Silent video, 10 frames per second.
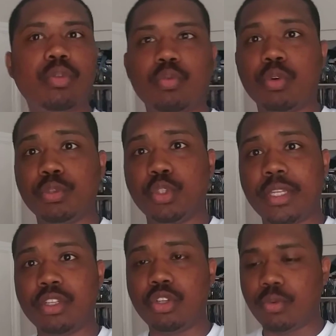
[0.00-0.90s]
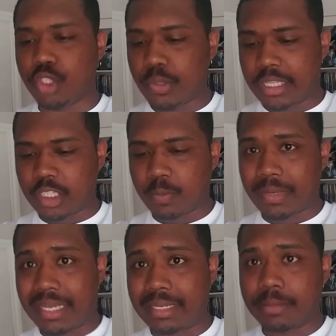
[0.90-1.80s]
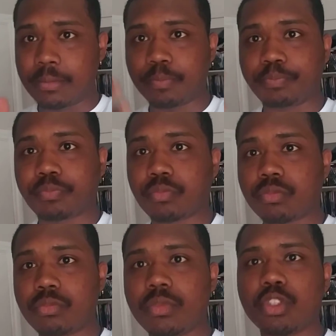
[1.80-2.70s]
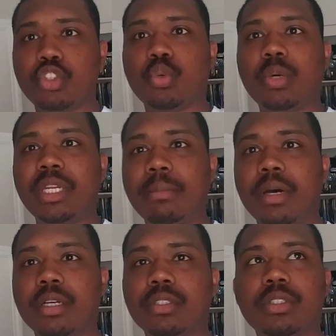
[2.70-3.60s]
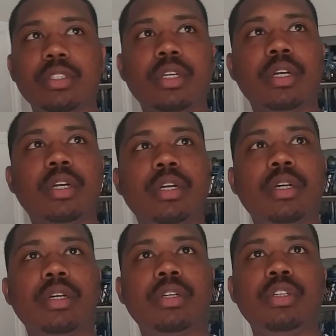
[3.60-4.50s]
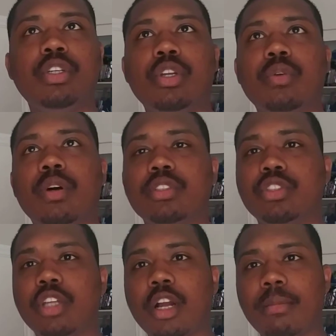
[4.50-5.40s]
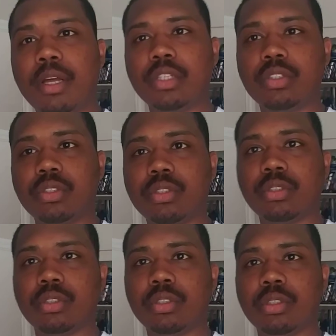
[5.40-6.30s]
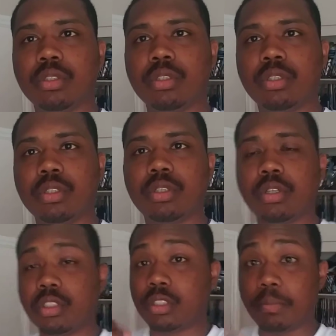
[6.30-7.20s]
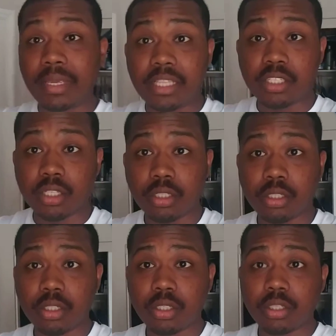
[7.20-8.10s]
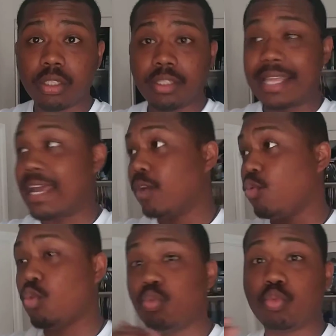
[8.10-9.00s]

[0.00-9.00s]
What would you rather do? Would you rather spend 20 bucks, on Starbucks, on some pizza that won't